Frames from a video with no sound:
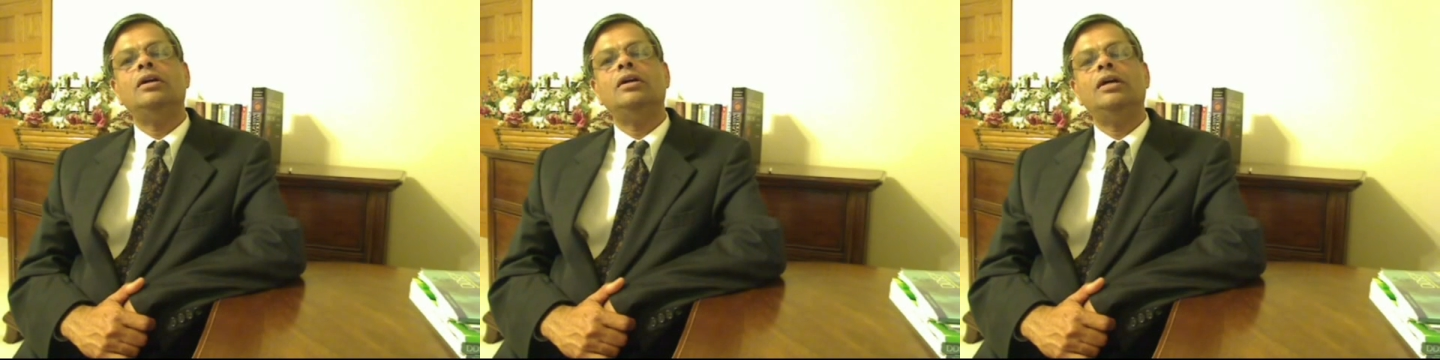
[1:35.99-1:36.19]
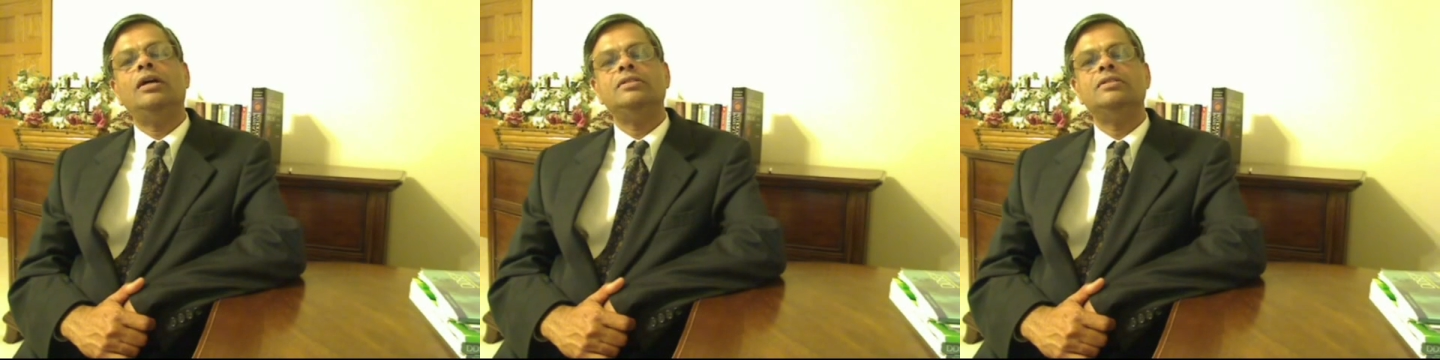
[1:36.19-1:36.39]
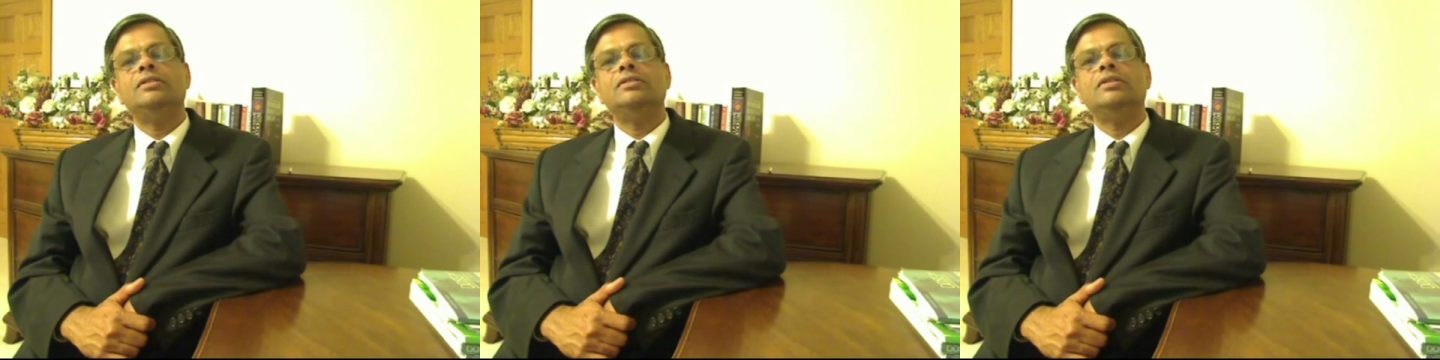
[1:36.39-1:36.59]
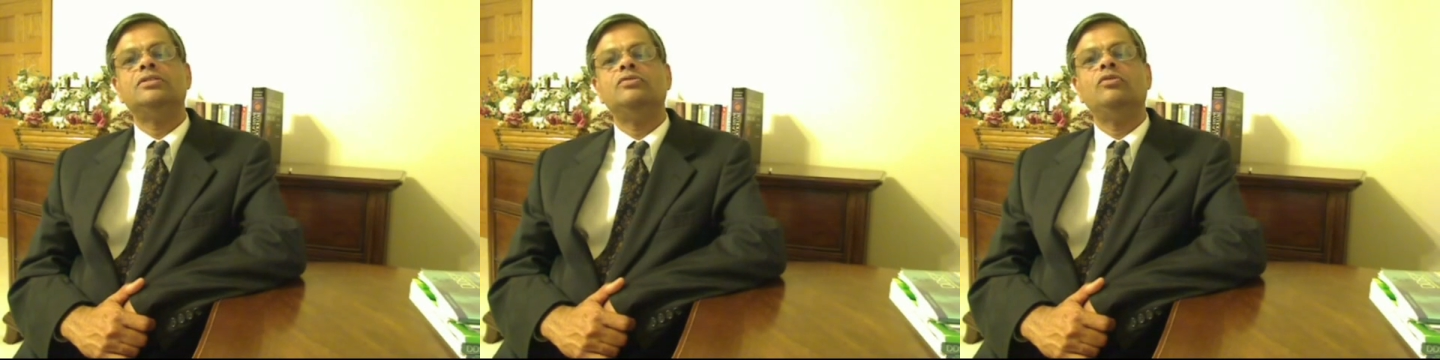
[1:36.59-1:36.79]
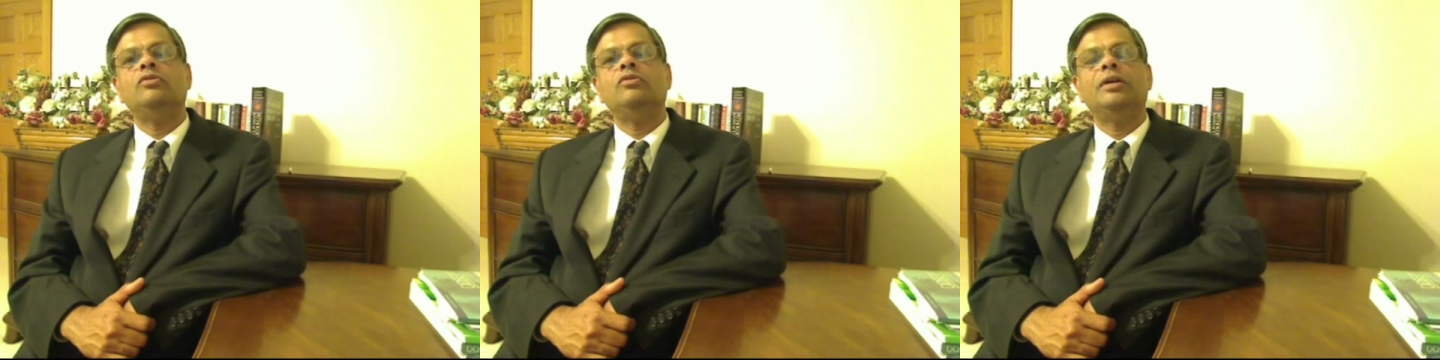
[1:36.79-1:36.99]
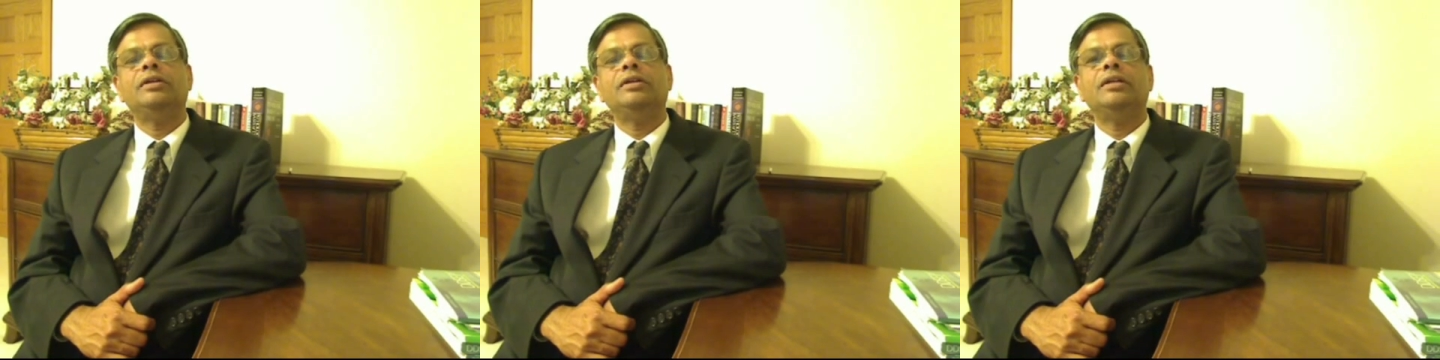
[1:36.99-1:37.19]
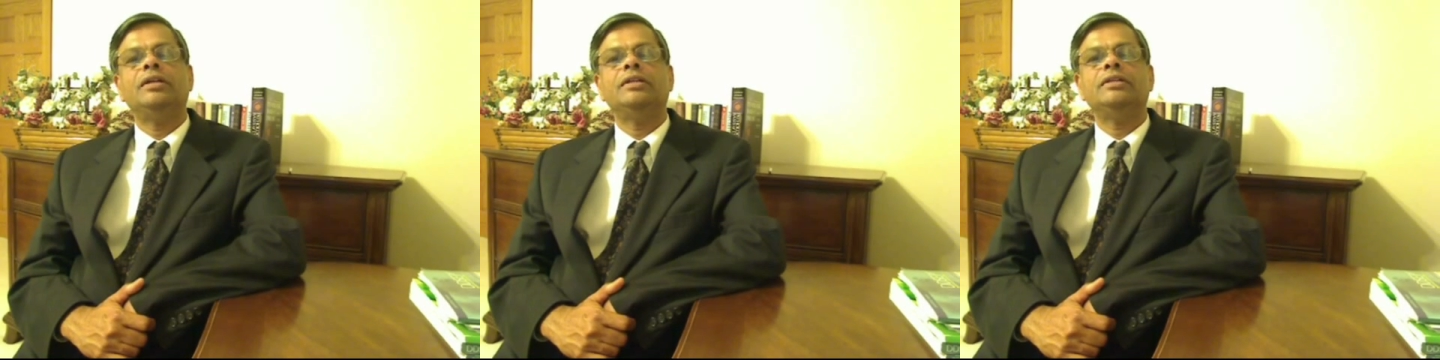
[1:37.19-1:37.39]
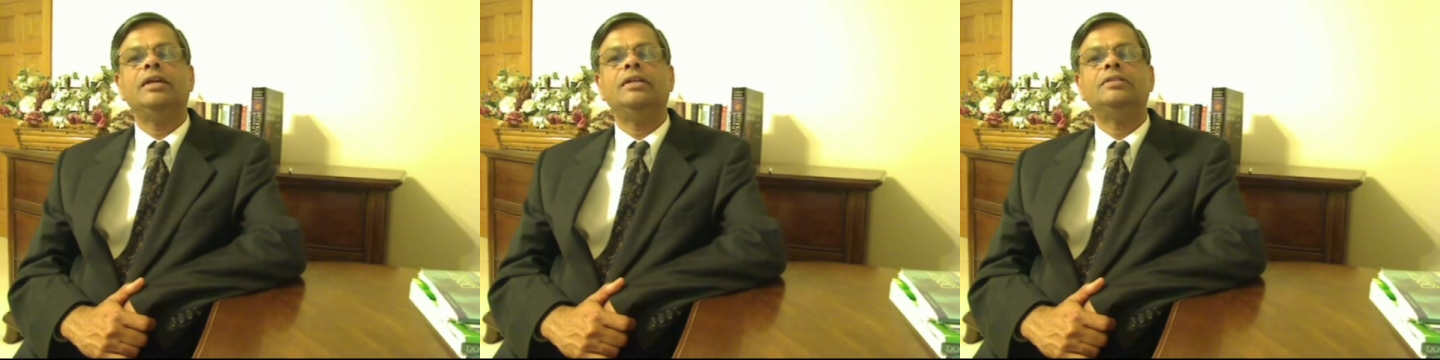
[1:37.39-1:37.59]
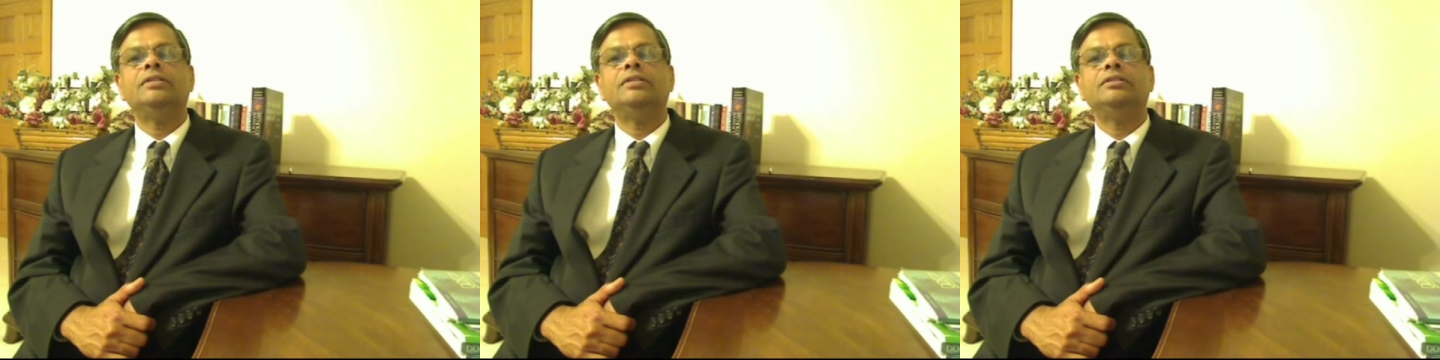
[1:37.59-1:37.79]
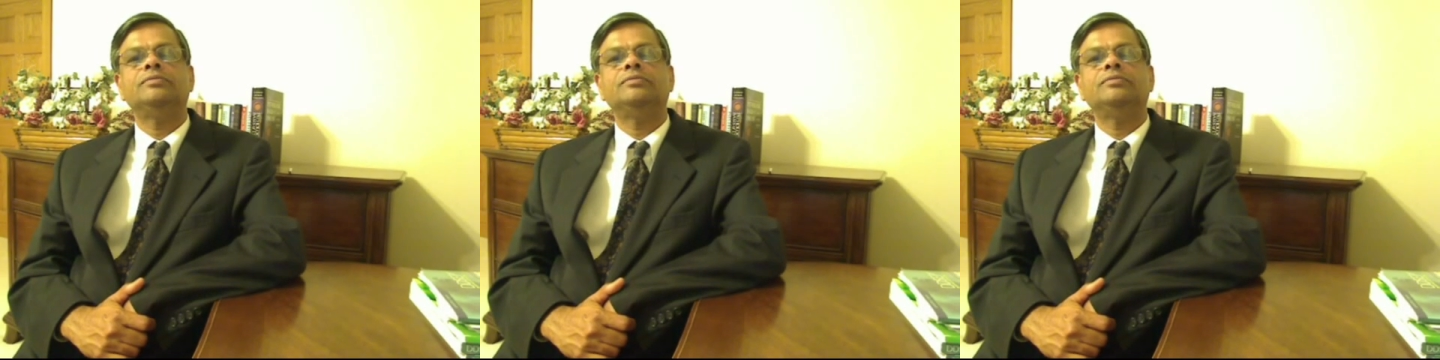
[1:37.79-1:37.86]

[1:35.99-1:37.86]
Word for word: highly suggestive of pancreatic cancer.